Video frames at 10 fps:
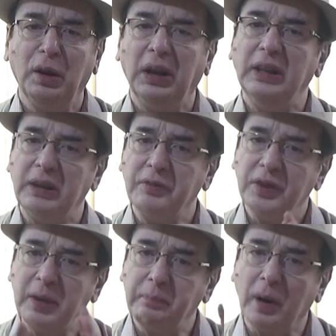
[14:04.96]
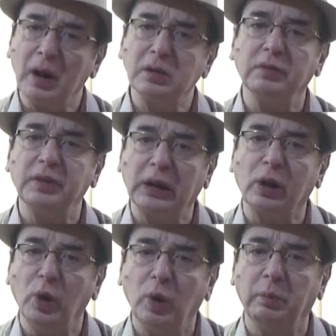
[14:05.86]
in every part of the
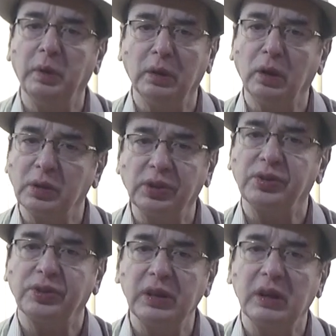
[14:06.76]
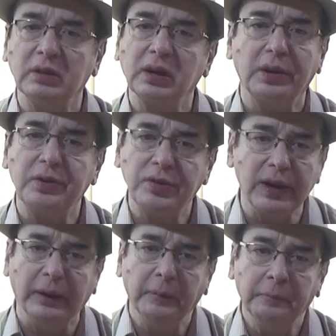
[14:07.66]
globe, not just in our country.